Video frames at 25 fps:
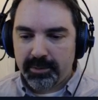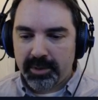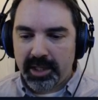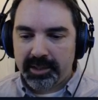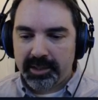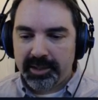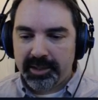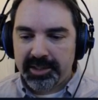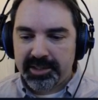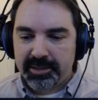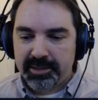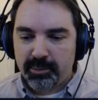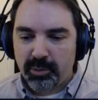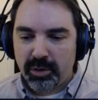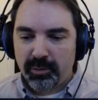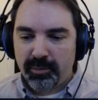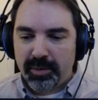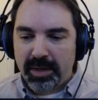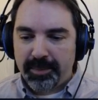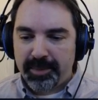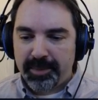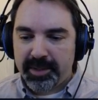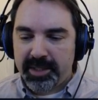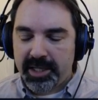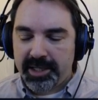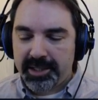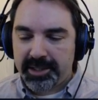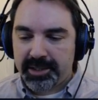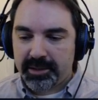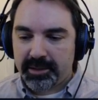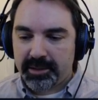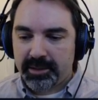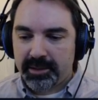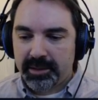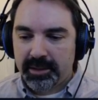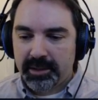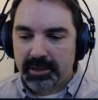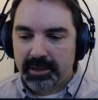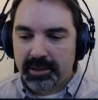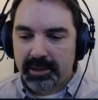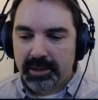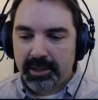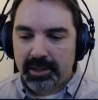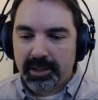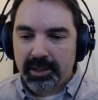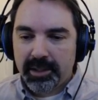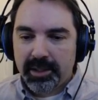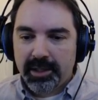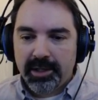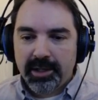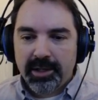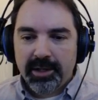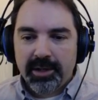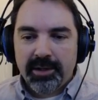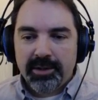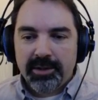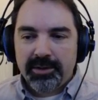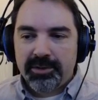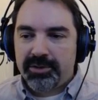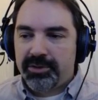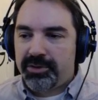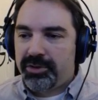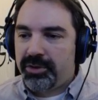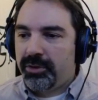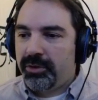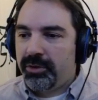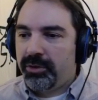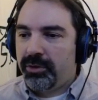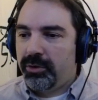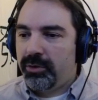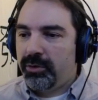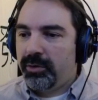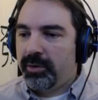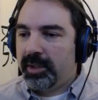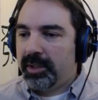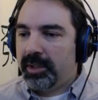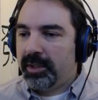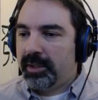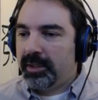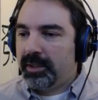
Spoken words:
at least some more reputation. So